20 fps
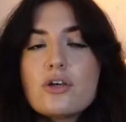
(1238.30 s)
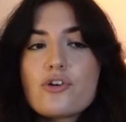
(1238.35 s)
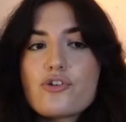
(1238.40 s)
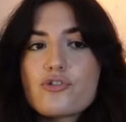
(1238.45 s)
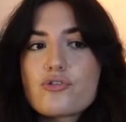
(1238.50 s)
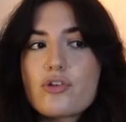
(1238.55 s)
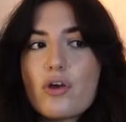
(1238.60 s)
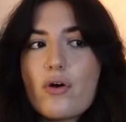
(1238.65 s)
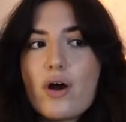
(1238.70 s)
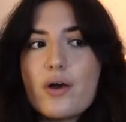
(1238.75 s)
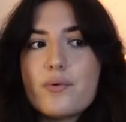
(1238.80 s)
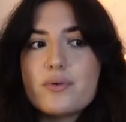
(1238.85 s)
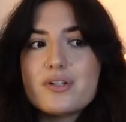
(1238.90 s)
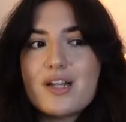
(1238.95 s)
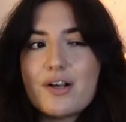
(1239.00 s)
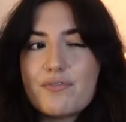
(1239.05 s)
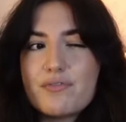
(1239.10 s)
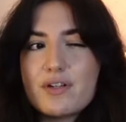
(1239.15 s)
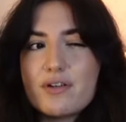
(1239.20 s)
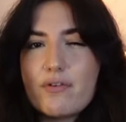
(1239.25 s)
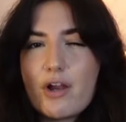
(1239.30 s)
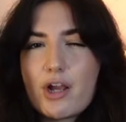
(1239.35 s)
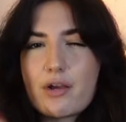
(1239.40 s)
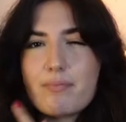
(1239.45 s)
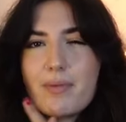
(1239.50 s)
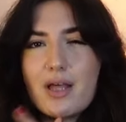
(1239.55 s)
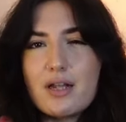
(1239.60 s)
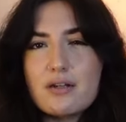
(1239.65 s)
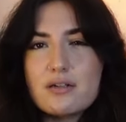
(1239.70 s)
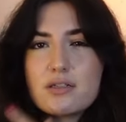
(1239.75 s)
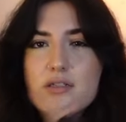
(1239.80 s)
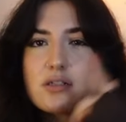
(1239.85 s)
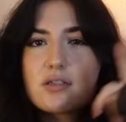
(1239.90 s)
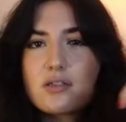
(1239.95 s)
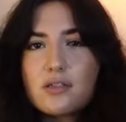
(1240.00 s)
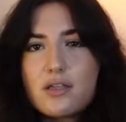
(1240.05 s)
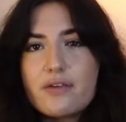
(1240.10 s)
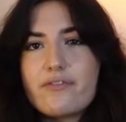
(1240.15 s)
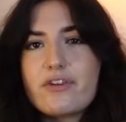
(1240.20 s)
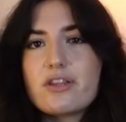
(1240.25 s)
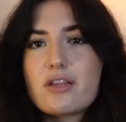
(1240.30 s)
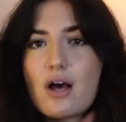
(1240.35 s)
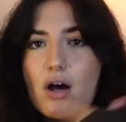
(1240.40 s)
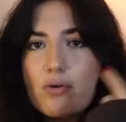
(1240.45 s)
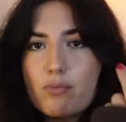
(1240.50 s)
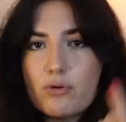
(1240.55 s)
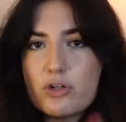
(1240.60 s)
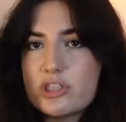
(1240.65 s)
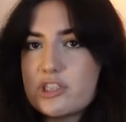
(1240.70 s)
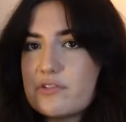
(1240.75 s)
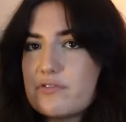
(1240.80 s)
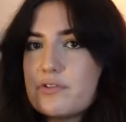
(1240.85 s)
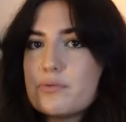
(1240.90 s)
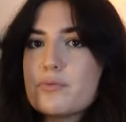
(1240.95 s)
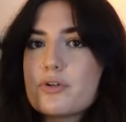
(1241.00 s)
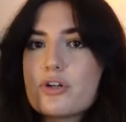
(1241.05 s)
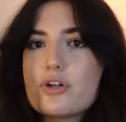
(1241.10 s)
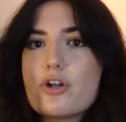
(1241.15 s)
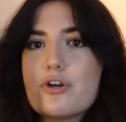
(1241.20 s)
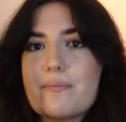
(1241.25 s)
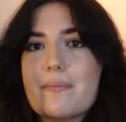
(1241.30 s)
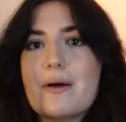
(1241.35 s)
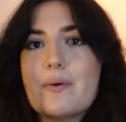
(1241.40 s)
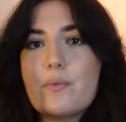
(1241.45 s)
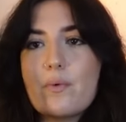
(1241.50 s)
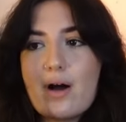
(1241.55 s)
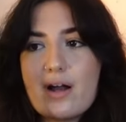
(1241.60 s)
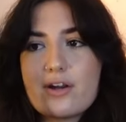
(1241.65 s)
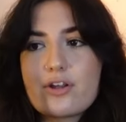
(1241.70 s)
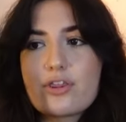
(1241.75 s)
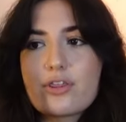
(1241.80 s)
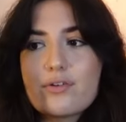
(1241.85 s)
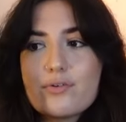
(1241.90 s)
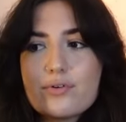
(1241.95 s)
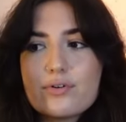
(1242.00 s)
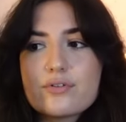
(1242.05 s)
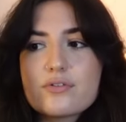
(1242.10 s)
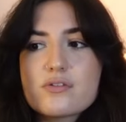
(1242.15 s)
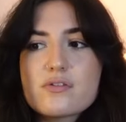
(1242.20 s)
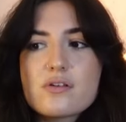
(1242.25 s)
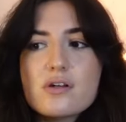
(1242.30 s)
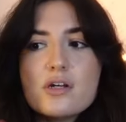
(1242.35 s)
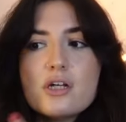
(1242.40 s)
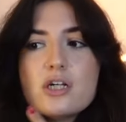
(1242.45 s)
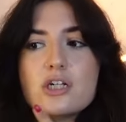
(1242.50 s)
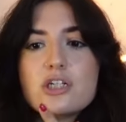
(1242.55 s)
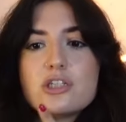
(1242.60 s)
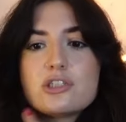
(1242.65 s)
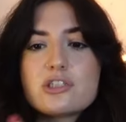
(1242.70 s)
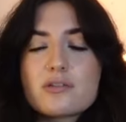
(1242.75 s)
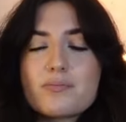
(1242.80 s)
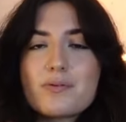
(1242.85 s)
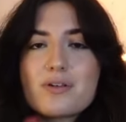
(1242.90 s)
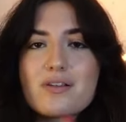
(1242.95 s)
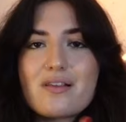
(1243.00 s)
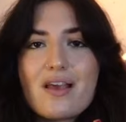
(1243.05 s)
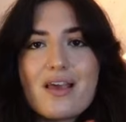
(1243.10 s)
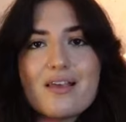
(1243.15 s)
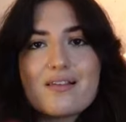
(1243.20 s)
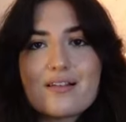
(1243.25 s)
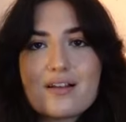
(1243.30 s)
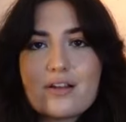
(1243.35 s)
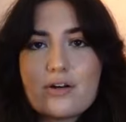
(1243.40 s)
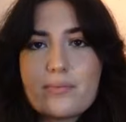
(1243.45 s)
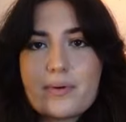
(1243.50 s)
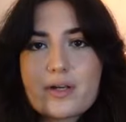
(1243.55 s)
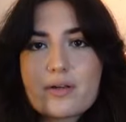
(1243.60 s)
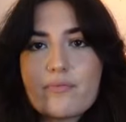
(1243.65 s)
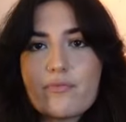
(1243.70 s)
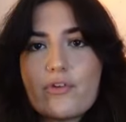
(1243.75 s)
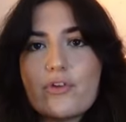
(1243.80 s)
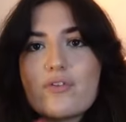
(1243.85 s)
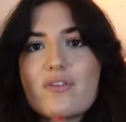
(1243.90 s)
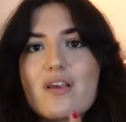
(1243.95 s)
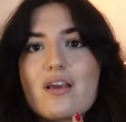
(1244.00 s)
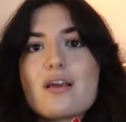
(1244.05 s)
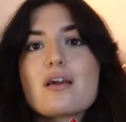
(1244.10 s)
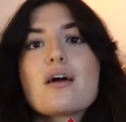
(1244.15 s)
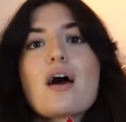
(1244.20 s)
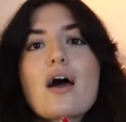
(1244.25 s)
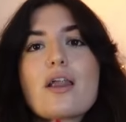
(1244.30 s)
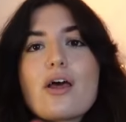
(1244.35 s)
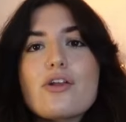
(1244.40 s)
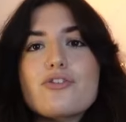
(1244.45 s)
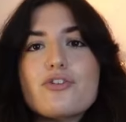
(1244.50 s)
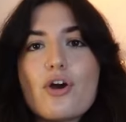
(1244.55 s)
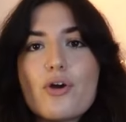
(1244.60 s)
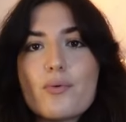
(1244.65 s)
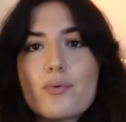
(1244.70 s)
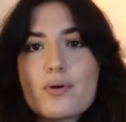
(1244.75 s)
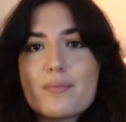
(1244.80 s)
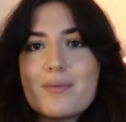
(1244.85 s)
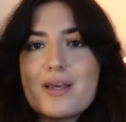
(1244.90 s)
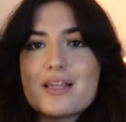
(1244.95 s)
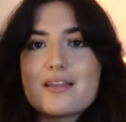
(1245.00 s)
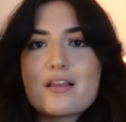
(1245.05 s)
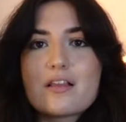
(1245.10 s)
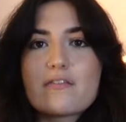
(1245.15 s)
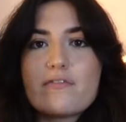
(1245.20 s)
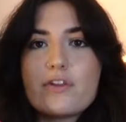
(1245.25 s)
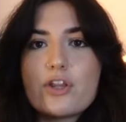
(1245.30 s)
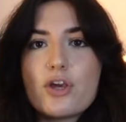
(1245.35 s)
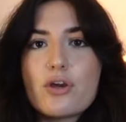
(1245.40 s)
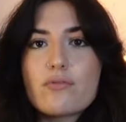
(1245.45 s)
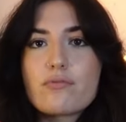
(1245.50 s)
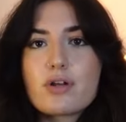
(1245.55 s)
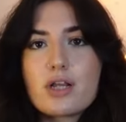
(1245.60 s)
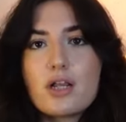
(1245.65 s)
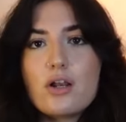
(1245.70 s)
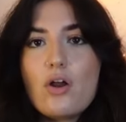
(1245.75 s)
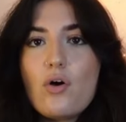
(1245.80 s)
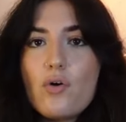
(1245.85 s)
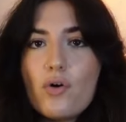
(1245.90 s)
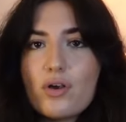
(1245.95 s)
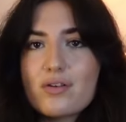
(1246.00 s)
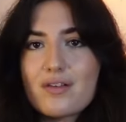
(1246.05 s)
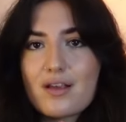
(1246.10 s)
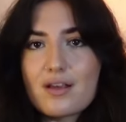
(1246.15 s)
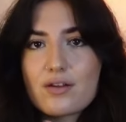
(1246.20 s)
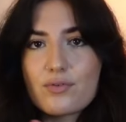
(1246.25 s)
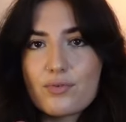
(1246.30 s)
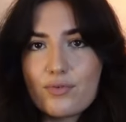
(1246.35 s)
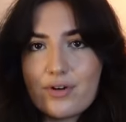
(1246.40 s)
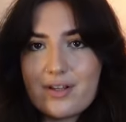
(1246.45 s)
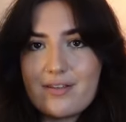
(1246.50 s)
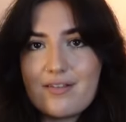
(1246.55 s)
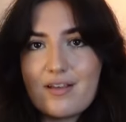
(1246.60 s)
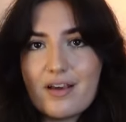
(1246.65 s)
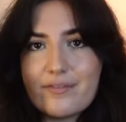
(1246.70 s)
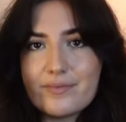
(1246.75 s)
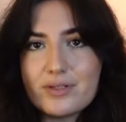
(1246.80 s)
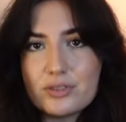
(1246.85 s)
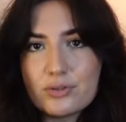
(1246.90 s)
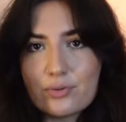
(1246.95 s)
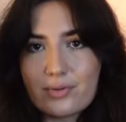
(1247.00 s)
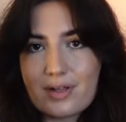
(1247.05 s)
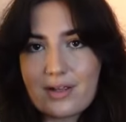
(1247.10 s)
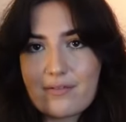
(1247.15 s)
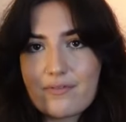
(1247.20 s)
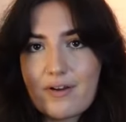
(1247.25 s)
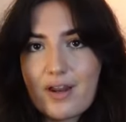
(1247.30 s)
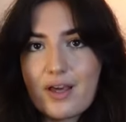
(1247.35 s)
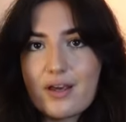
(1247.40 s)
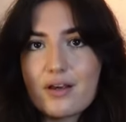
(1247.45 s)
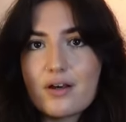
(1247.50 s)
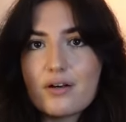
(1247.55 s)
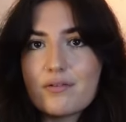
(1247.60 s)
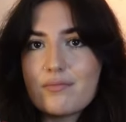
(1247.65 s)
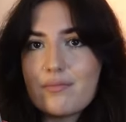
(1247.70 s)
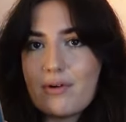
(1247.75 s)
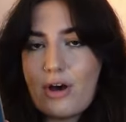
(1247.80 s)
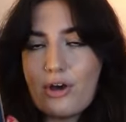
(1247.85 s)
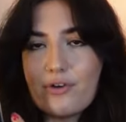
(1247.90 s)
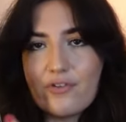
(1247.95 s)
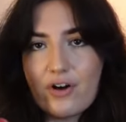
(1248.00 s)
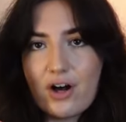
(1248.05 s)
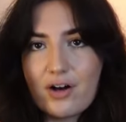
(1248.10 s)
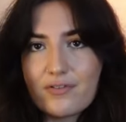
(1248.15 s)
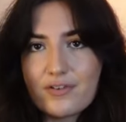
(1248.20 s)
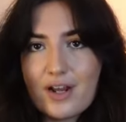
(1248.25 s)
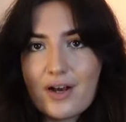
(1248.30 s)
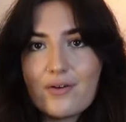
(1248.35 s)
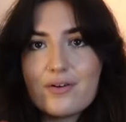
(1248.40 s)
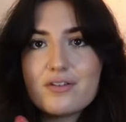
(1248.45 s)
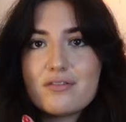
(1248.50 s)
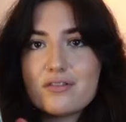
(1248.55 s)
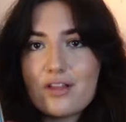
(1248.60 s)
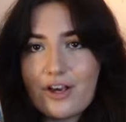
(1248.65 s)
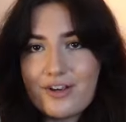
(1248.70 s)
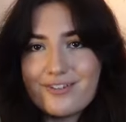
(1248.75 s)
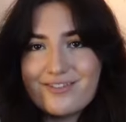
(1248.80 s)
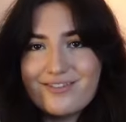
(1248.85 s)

so I would definitely recommend giving that a watch if you want to know my wider thoughts, just because it is a little bit confusing and I don't want to make this video really long because I can already see I've been talking for like over half an hour, so.